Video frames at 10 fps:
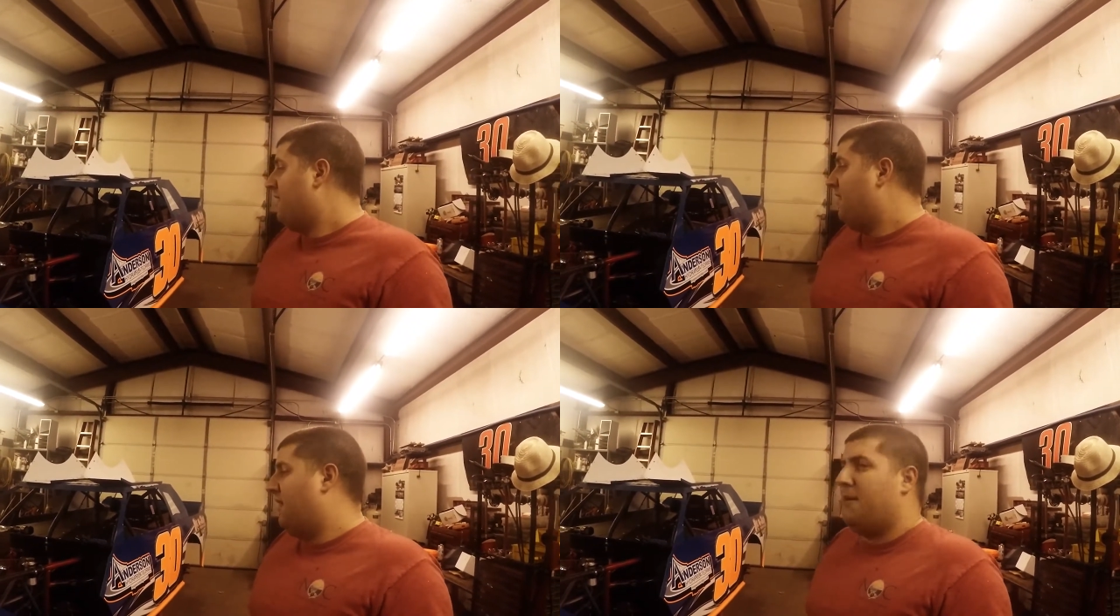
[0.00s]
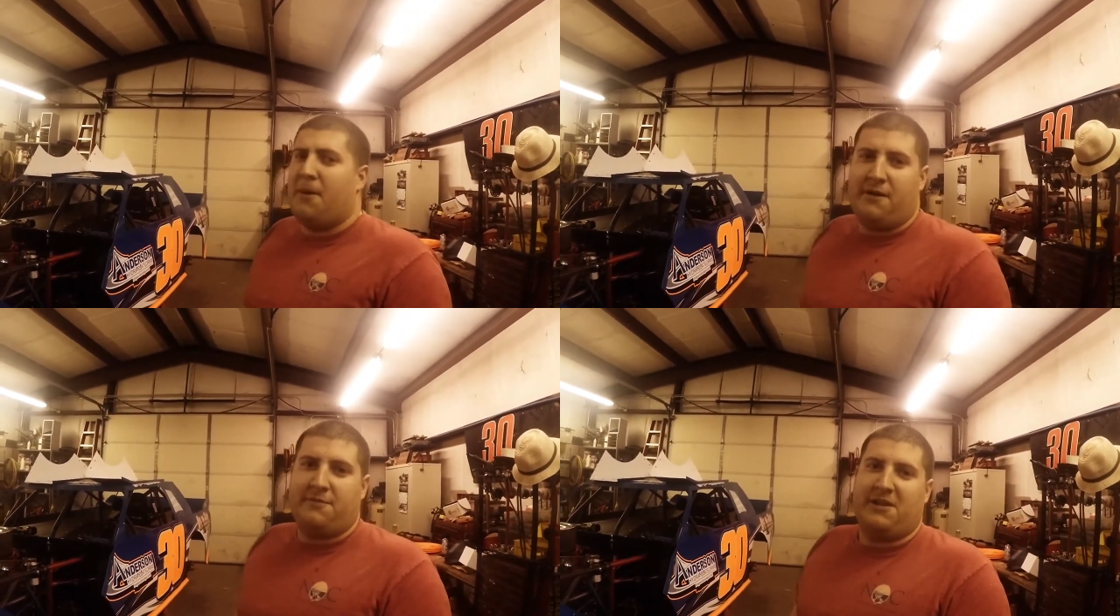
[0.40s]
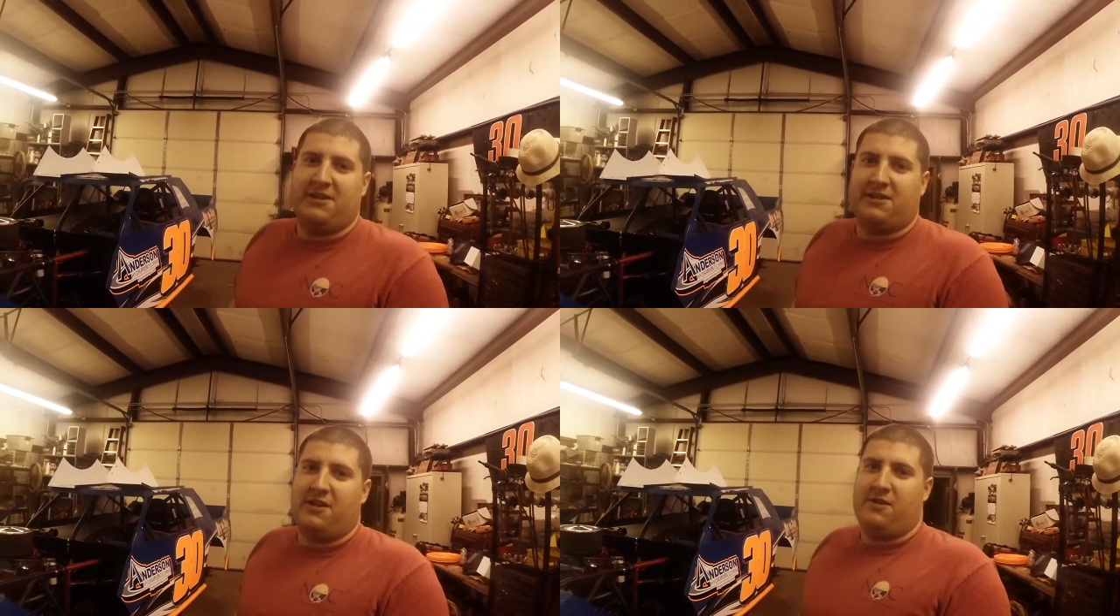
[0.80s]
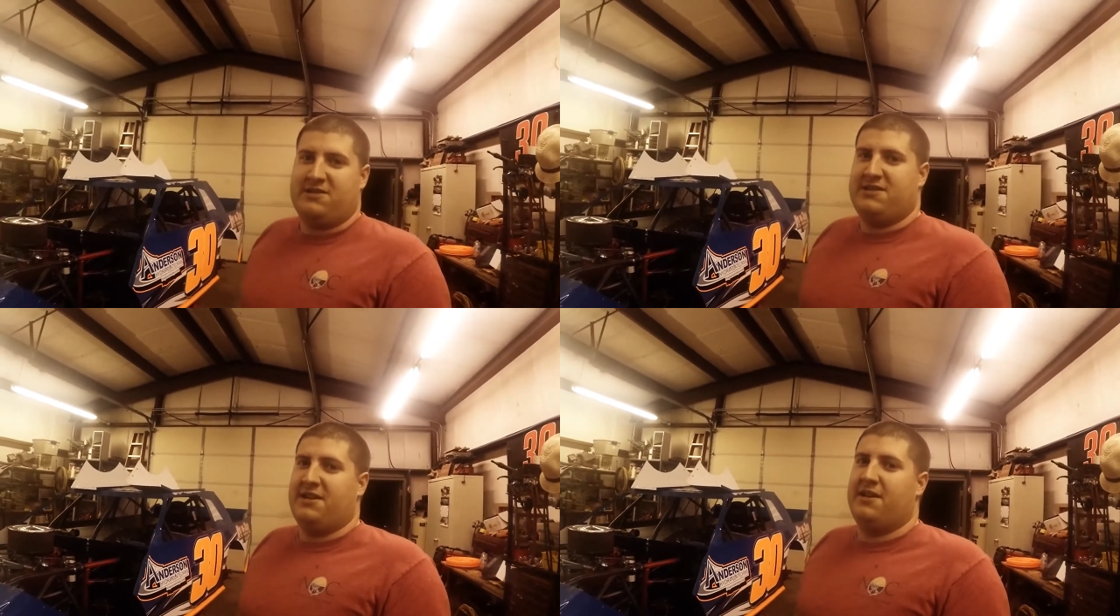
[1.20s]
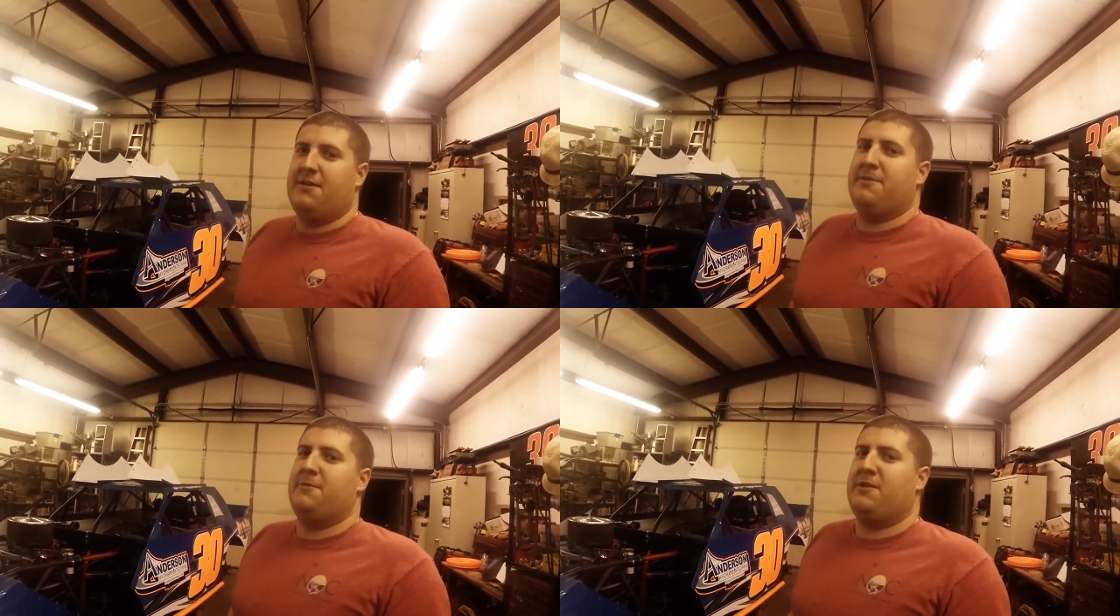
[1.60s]
Apart from getting the car set
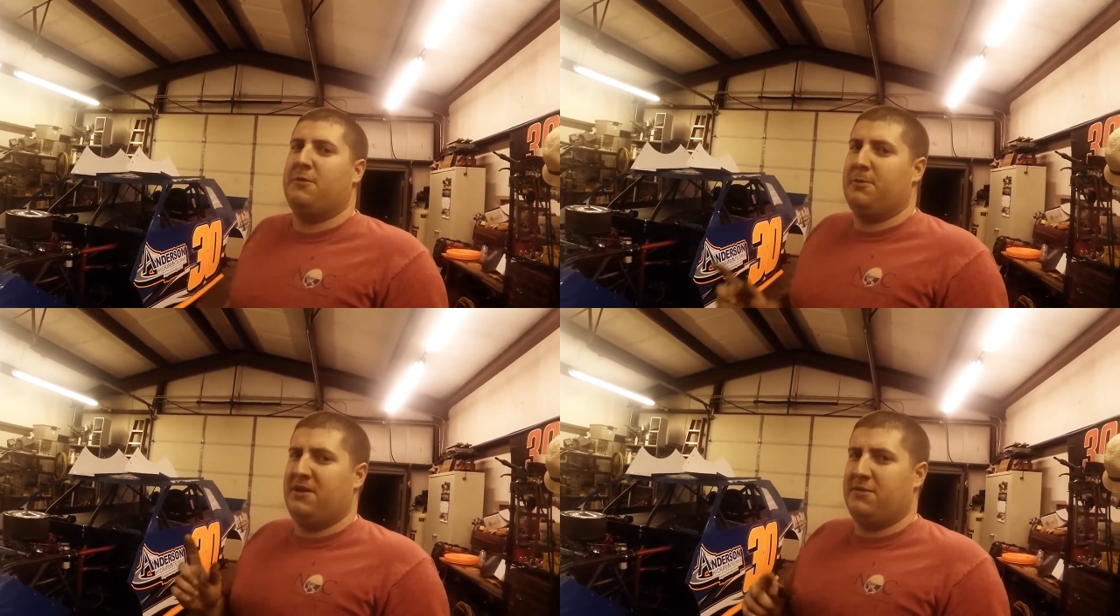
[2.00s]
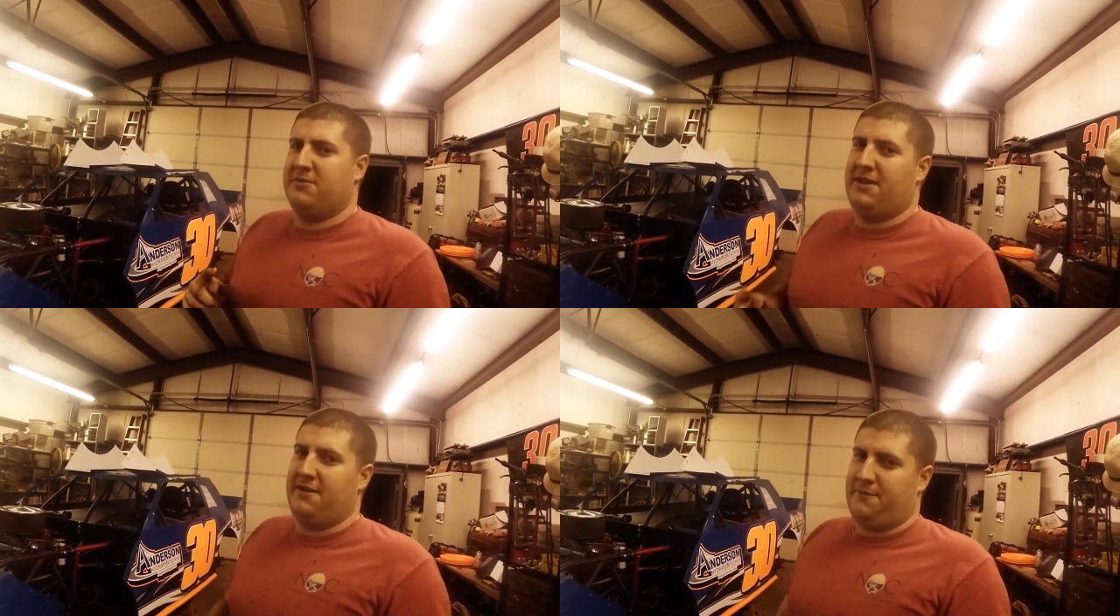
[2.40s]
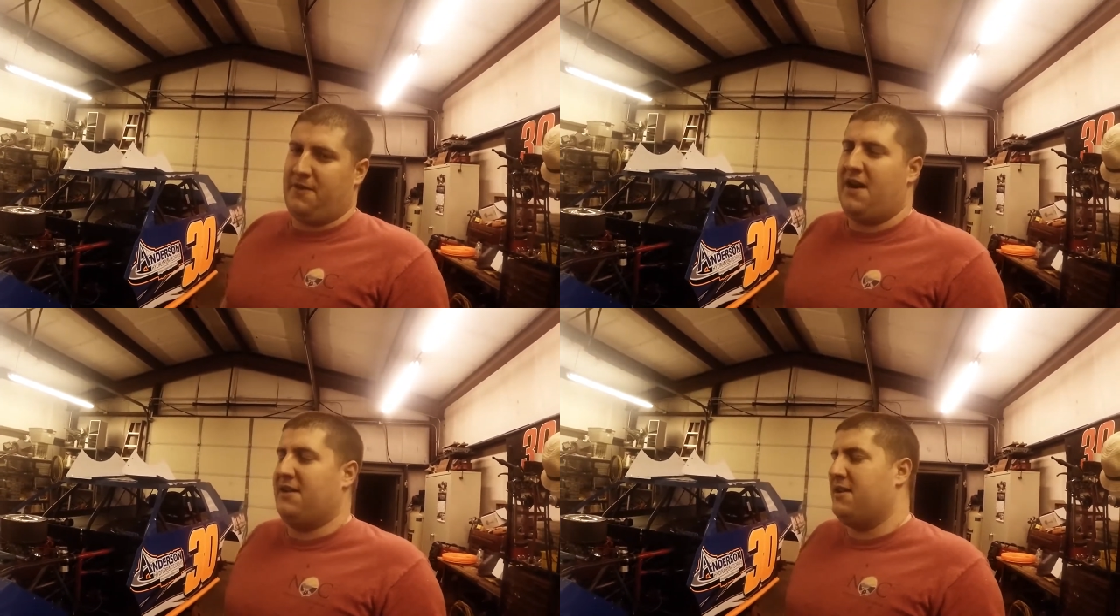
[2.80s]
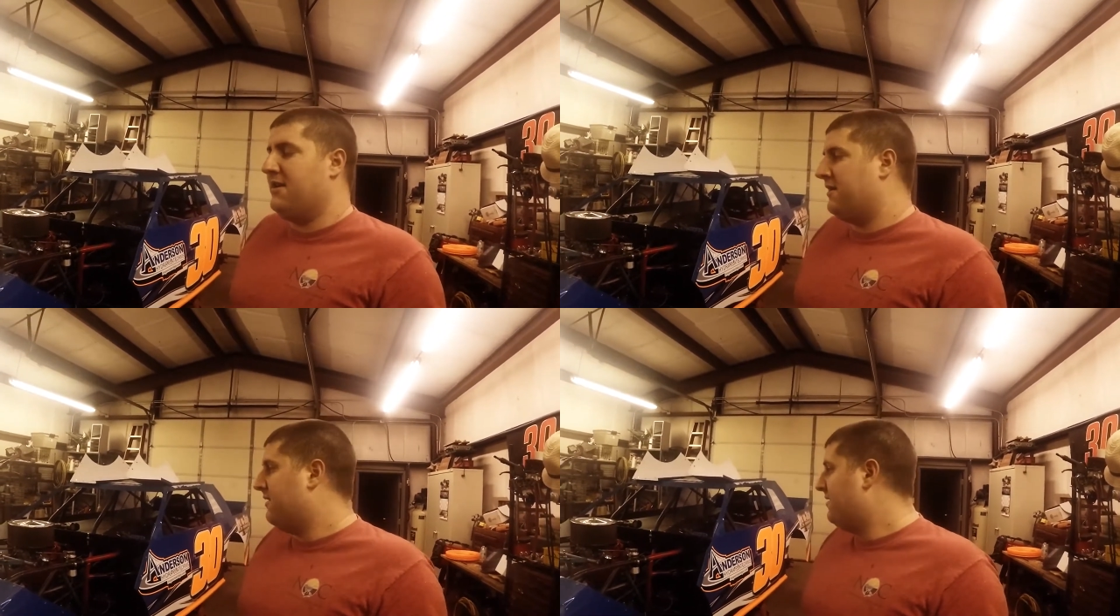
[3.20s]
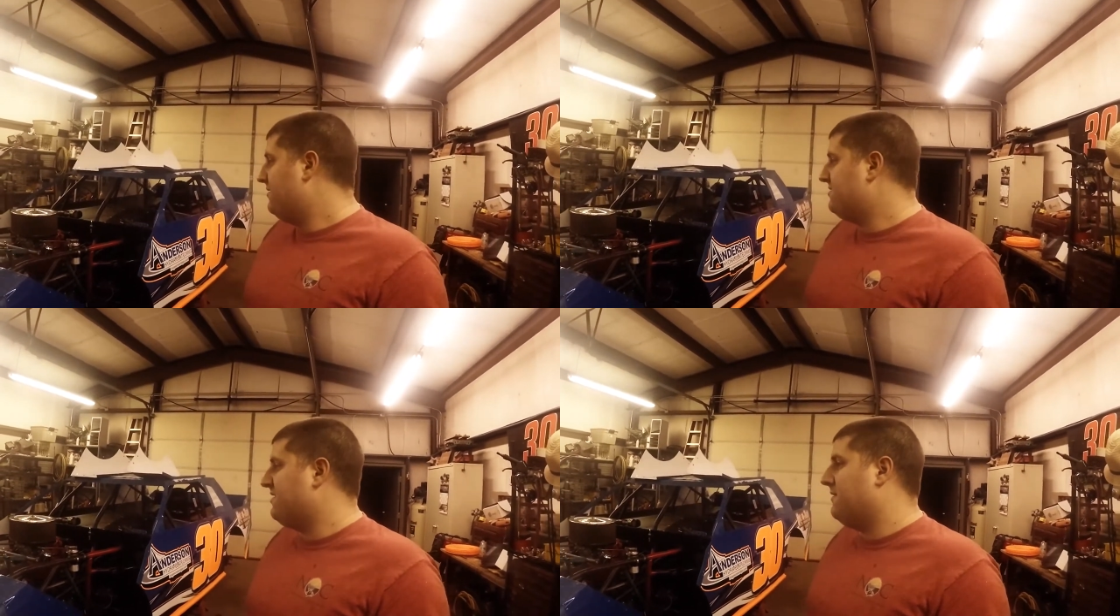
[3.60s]
up, and we will be doing that Friday.
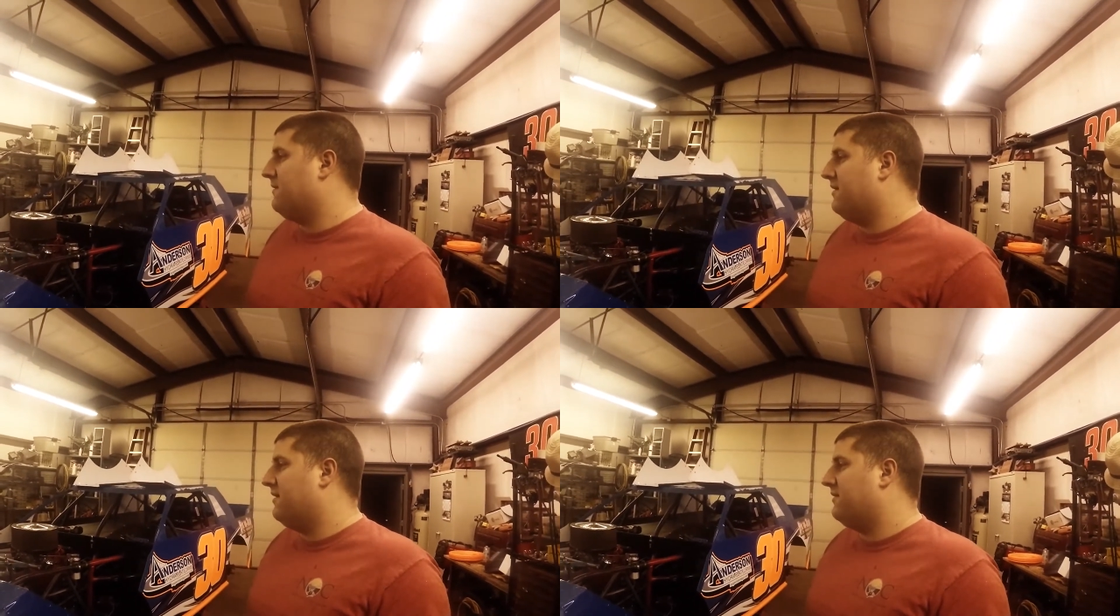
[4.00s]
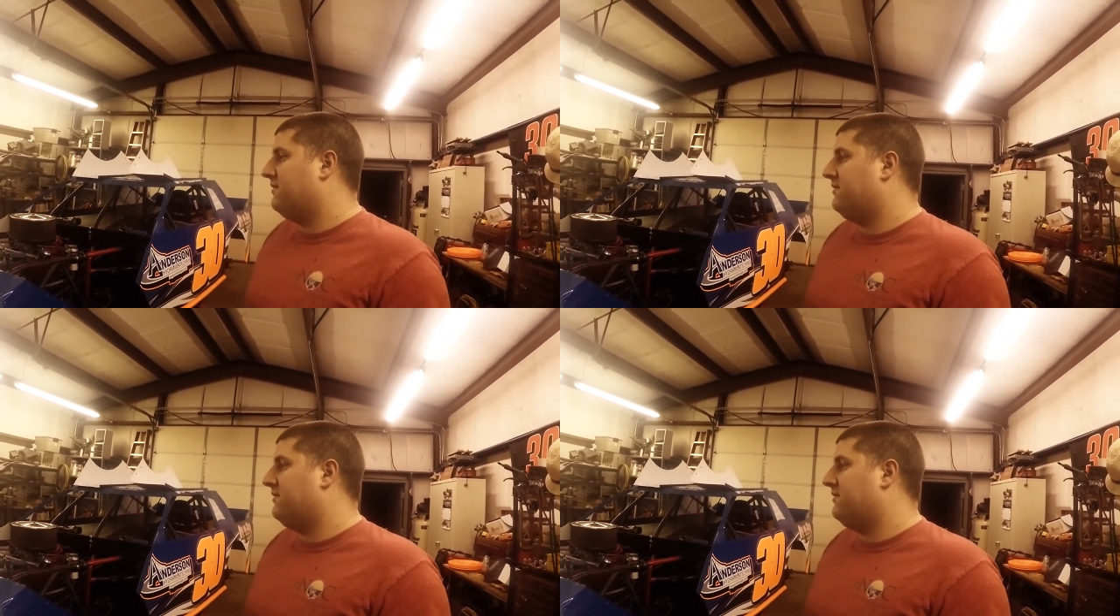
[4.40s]
So,